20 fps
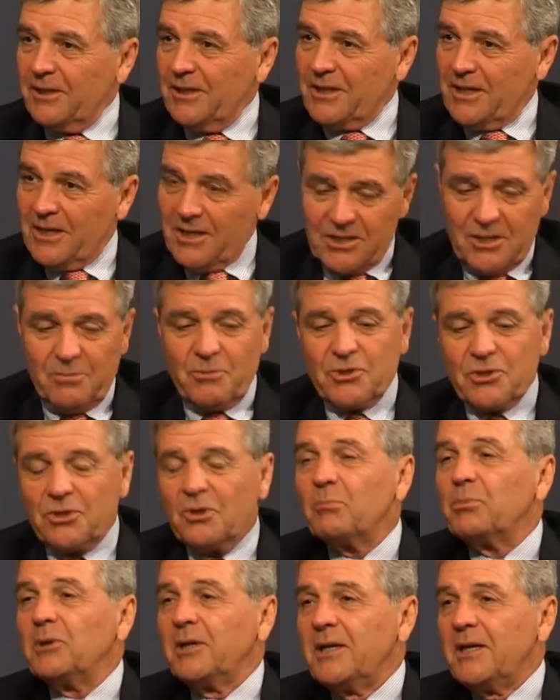that customers are
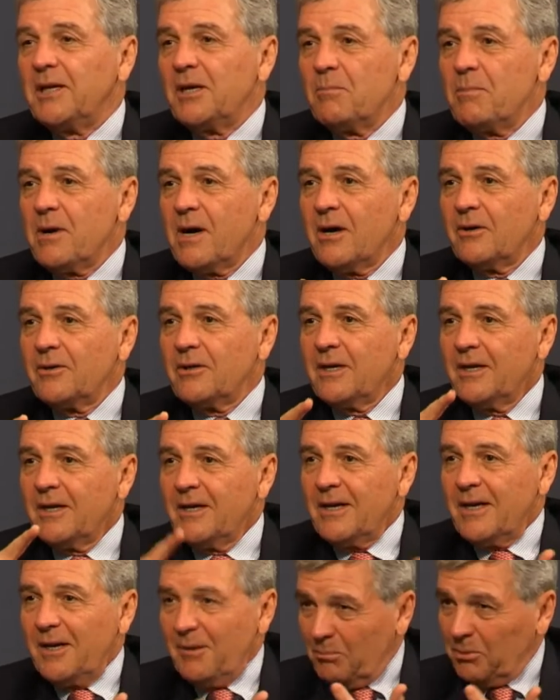complaining about
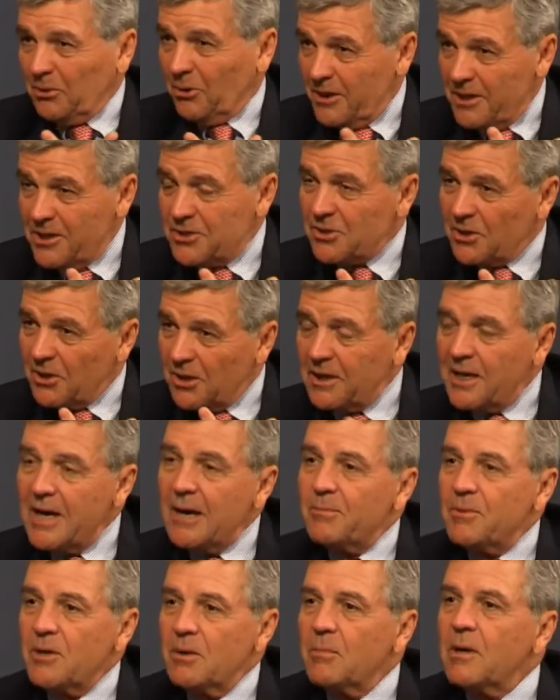and employees are
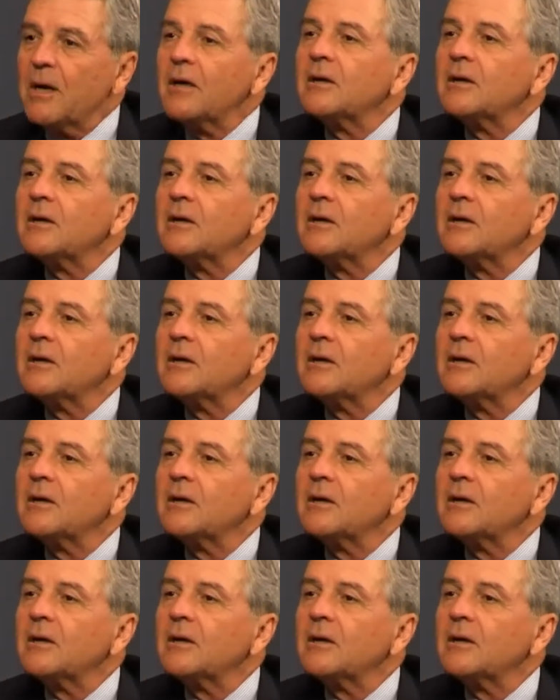unhappy about.